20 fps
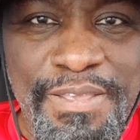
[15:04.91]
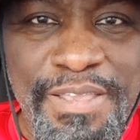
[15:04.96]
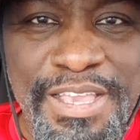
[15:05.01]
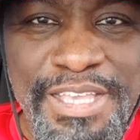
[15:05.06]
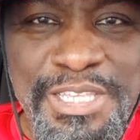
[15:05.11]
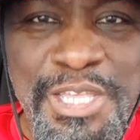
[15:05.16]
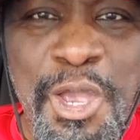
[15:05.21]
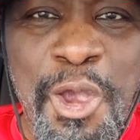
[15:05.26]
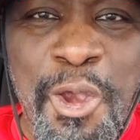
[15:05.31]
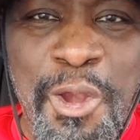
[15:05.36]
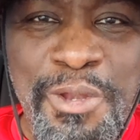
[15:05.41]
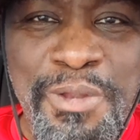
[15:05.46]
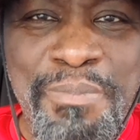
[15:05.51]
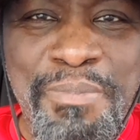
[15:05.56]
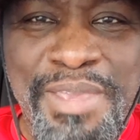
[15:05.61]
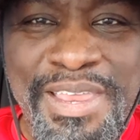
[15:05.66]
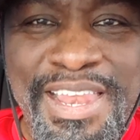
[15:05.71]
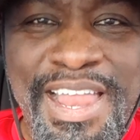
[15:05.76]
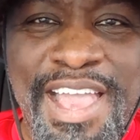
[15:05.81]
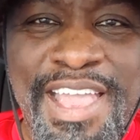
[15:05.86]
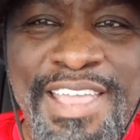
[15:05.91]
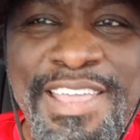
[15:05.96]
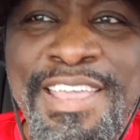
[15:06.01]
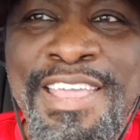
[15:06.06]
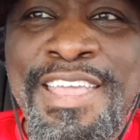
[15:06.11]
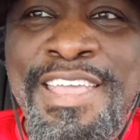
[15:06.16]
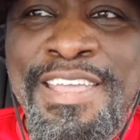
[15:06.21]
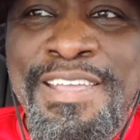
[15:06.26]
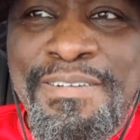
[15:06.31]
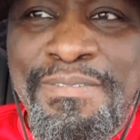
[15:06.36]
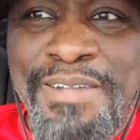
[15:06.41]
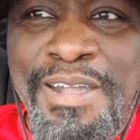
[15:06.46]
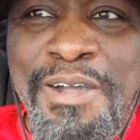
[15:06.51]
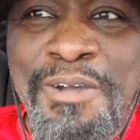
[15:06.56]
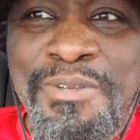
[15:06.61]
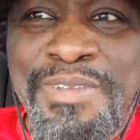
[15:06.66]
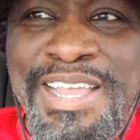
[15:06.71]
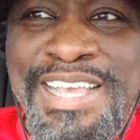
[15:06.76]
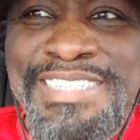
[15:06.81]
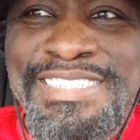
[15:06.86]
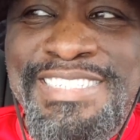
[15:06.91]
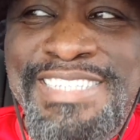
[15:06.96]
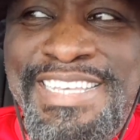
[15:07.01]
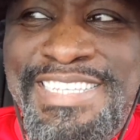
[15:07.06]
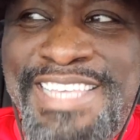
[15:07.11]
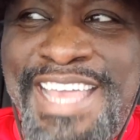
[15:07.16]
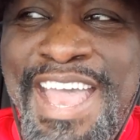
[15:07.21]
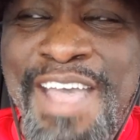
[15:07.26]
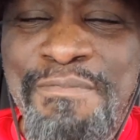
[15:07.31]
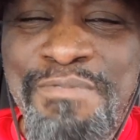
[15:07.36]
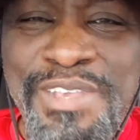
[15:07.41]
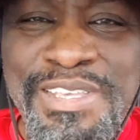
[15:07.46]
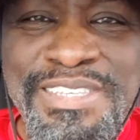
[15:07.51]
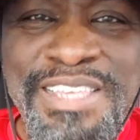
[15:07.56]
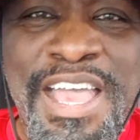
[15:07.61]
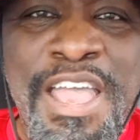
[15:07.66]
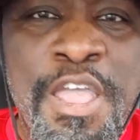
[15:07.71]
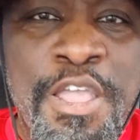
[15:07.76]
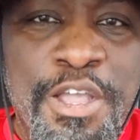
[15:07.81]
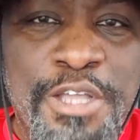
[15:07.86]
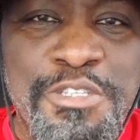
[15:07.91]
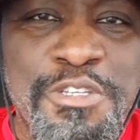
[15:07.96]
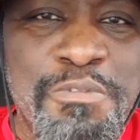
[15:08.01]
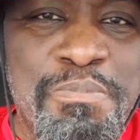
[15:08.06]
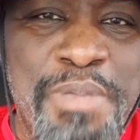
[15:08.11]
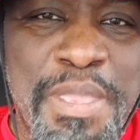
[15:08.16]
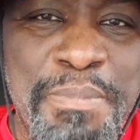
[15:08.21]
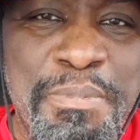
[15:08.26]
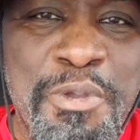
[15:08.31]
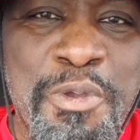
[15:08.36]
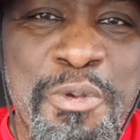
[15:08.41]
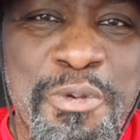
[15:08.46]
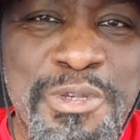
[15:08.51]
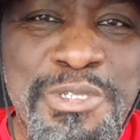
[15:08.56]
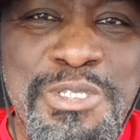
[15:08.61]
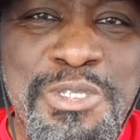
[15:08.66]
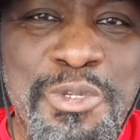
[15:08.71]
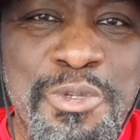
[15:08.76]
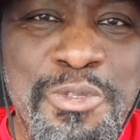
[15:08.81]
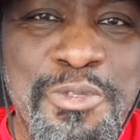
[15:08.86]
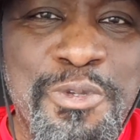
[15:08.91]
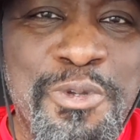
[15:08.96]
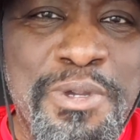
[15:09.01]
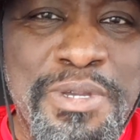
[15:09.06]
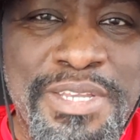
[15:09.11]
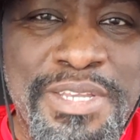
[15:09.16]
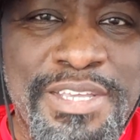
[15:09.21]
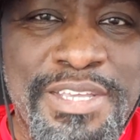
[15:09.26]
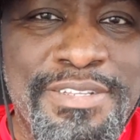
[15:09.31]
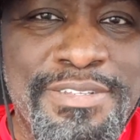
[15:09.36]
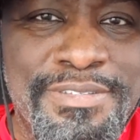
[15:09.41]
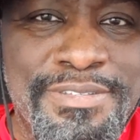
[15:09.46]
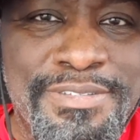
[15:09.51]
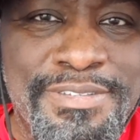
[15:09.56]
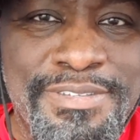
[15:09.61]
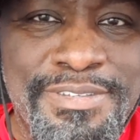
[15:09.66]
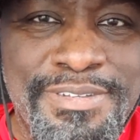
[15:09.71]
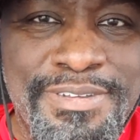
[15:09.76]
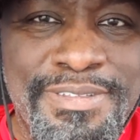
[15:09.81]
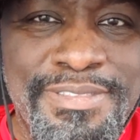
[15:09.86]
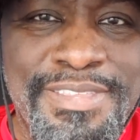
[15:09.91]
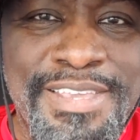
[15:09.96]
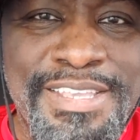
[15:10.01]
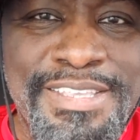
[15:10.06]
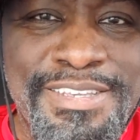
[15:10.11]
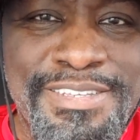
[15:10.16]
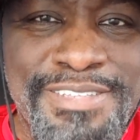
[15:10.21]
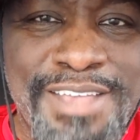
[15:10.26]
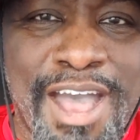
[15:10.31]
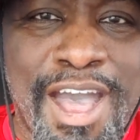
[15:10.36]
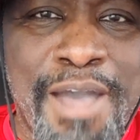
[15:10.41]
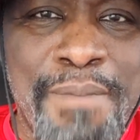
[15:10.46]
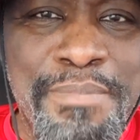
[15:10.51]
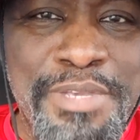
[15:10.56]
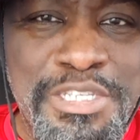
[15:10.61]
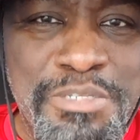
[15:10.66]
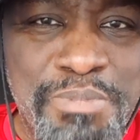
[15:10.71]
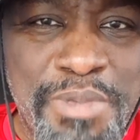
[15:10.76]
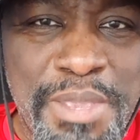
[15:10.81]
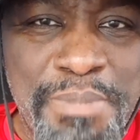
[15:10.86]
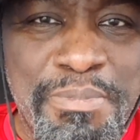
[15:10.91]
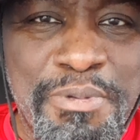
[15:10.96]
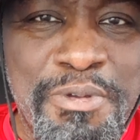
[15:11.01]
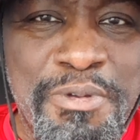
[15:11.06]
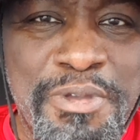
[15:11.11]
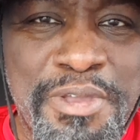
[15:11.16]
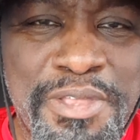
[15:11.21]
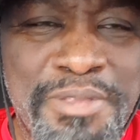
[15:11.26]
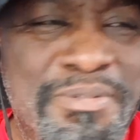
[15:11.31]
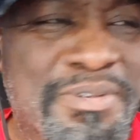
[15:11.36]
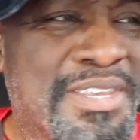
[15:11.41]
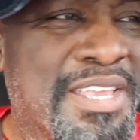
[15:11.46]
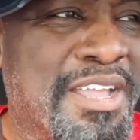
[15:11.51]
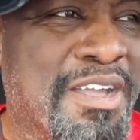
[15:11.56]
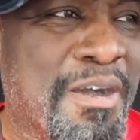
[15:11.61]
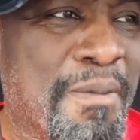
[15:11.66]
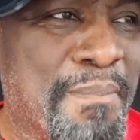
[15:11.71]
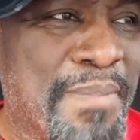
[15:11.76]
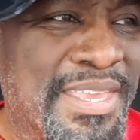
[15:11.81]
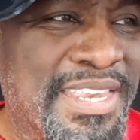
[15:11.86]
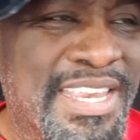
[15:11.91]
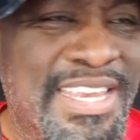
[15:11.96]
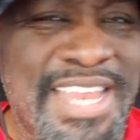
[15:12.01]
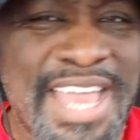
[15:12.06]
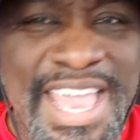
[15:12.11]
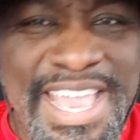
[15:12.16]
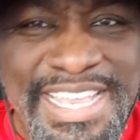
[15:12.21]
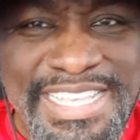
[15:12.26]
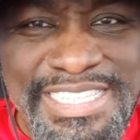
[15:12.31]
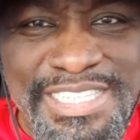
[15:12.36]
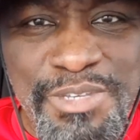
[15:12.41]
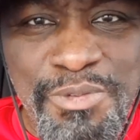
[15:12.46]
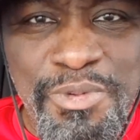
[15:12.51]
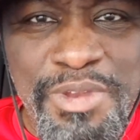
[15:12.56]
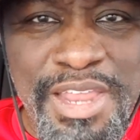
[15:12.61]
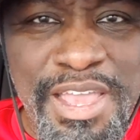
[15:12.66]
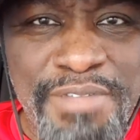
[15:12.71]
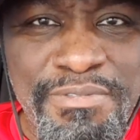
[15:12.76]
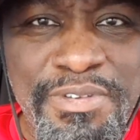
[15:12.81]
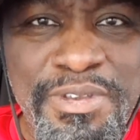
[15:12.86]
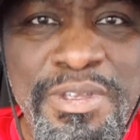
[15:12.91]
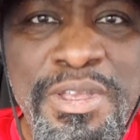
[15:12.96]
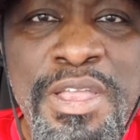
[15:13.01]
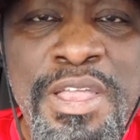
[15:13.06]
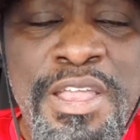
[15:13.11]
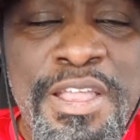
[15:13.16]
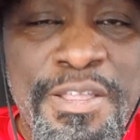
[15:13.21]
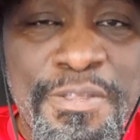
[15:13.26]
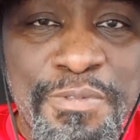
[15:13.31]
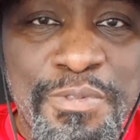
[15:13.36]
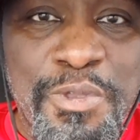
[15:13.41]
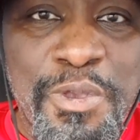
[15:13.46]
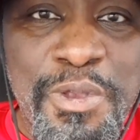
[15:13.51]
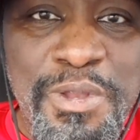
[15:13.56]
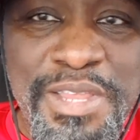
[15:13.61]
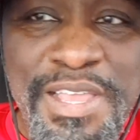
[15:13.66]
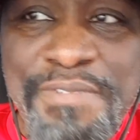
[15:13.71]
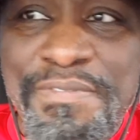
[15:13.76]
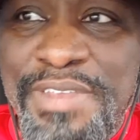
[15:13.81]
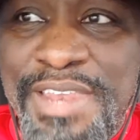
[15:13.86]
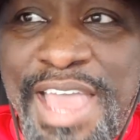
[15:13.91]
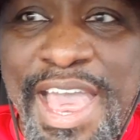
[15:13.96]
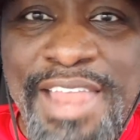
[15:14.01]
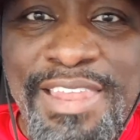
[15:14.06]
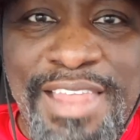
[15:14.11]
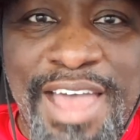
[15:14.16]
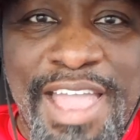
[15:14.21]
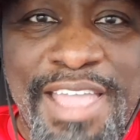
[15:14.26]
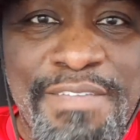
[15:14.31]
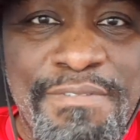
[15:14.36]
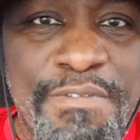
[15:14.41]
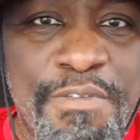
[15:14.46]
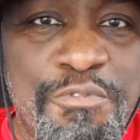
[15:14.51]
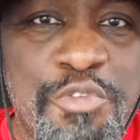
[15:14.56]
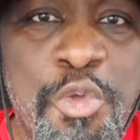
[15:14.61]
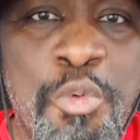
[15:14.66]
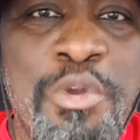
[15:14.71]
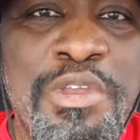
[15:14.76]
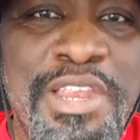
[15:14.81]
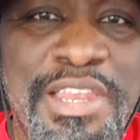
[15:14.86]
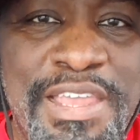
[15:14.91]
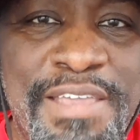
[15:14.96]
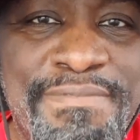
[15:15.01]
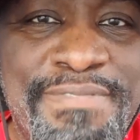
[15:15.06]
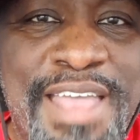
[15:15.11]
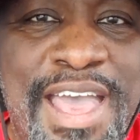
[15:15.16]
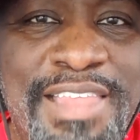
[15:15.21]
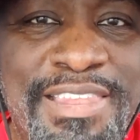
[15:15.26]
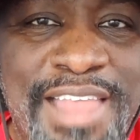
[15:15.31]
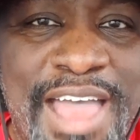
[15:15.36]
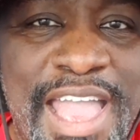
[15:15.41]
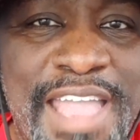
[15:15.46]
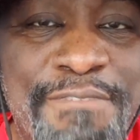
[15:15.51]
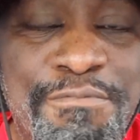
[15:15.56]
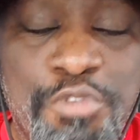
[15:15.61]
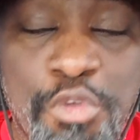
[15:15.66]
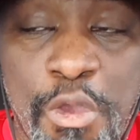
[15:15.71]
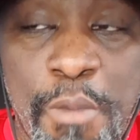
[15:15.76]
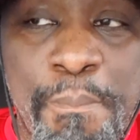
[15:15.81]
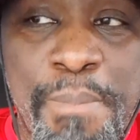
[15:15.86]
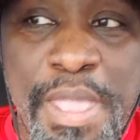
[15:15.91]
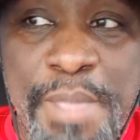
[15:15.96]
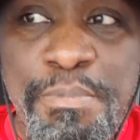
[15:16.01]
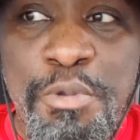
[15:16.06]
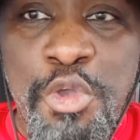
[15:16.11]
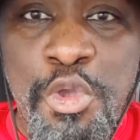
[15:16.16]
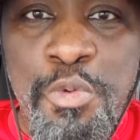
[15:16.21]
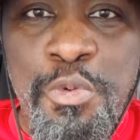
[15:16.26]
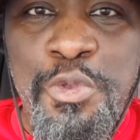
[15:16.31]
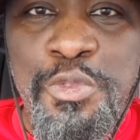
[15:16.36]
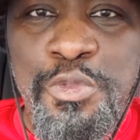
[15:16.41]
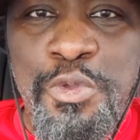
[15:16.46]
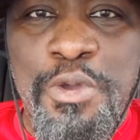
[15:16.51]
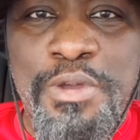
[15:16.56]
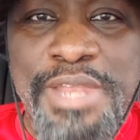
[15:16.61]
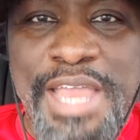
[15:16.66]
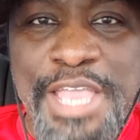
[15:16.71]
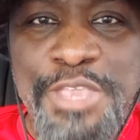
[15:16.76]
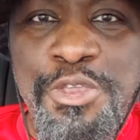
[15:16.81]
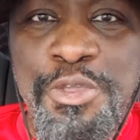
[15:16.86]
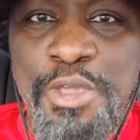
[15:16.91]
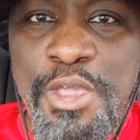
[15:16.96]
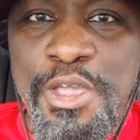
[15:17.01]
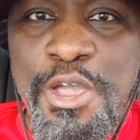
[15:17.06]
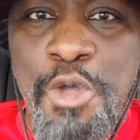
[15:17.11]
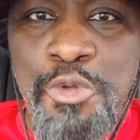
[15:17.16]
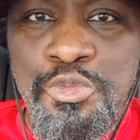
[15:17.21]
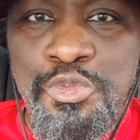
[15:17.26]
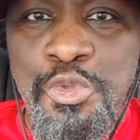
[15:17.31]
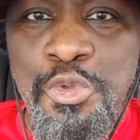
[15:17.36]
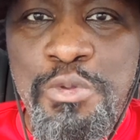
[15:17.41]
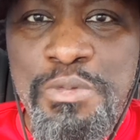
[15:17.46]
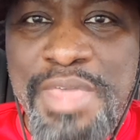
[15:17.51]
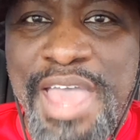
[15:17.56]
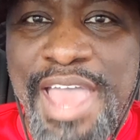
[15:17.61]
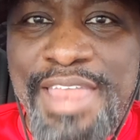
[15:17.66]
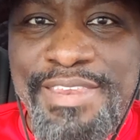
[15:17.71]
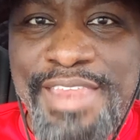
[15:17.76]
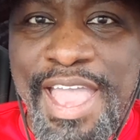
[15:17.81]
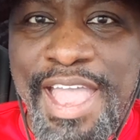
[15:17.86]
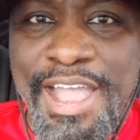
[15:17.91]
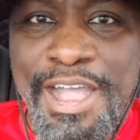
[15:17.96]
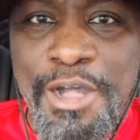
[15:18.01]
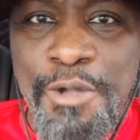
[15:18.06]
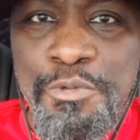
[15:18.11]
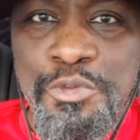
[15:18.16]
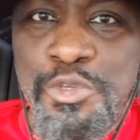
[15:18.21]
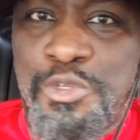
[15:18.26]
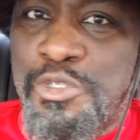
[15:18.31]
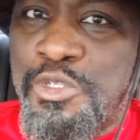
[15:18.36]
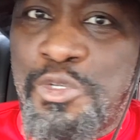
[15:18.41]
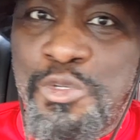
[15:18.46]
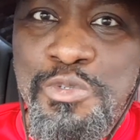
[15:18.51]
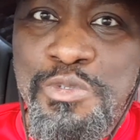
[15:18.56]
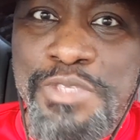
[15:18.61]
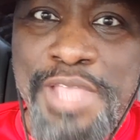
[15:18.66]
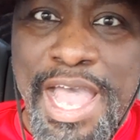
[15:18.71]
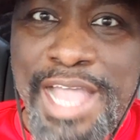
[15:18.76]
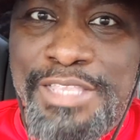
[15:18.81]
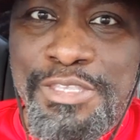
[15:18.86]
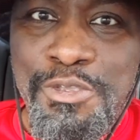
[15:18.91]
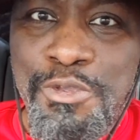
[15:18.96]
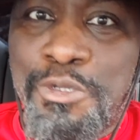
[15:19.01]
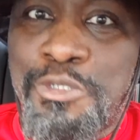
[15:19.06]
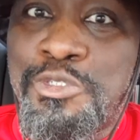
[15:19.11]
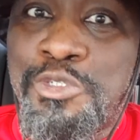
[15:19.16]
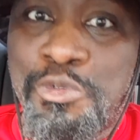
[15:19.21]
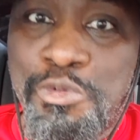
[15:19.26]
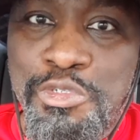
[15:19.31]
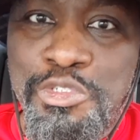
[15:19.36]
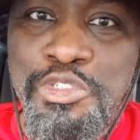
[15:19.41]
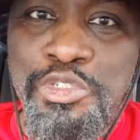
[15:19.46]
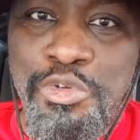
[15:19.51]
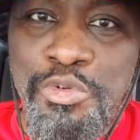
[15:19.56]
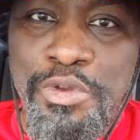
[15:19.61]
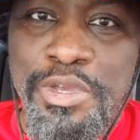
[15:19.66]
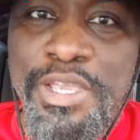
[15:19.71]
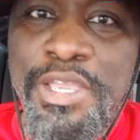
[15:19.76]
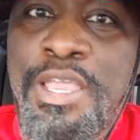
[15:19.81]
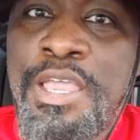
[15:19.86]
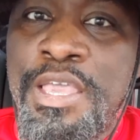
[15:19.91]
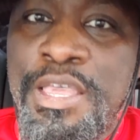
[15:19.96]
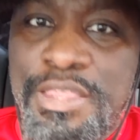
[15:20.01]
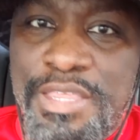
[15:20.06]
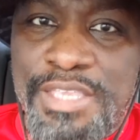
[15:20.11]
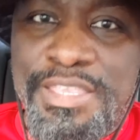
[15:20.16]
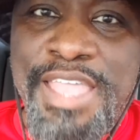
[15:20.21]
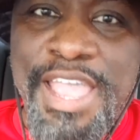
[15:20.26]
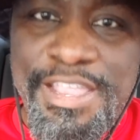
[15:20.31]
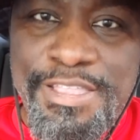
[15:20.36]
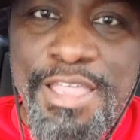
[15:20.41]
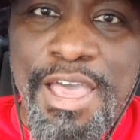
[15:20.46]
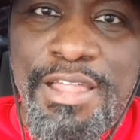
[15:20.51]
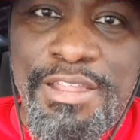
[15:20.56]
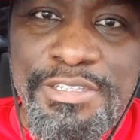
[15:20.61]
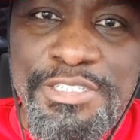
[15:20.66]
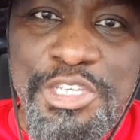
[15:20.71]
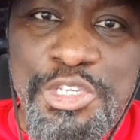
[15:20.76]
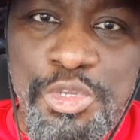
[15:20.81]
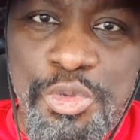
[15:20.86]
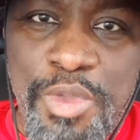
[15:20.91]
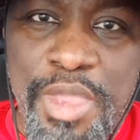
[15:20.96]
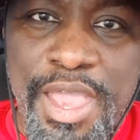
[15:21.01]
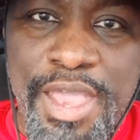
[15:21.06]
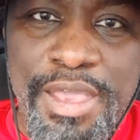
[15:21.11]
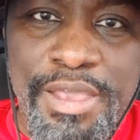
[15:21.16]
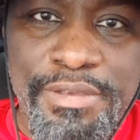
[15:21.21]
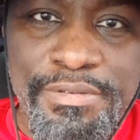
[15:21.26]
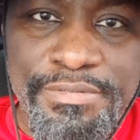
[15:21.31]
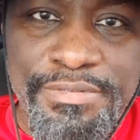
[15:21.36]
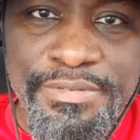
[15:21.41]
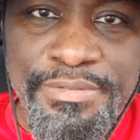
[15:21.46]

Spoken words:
It's hard to be like, well, let's just have this, because there's people who are still doing it. You don't think there's Amish people and what they call Mennonites or whatever? They're living that life. If you want to live that life, there are people who are doing that. You can go do that now. You choose not to because you enjoy the technology you have.